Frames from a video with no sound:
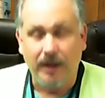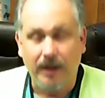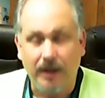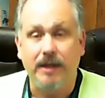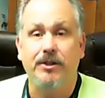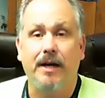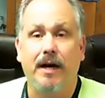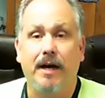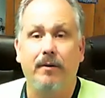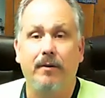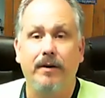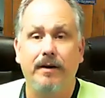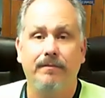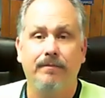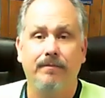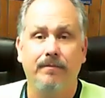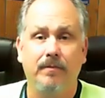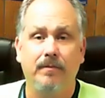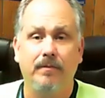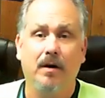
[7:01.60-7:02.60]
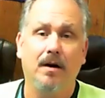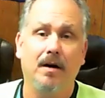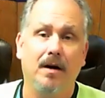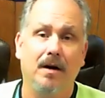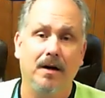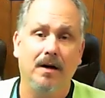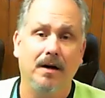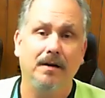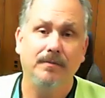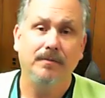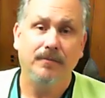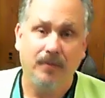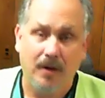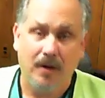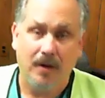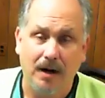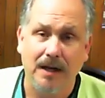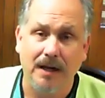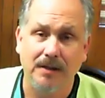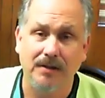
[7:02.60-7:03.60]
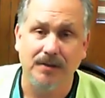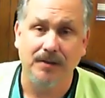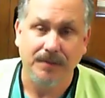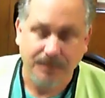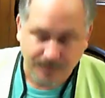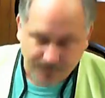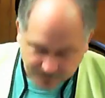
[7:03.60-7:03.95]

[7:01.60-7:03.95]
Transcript: pray, shall we, uh, for our lesson.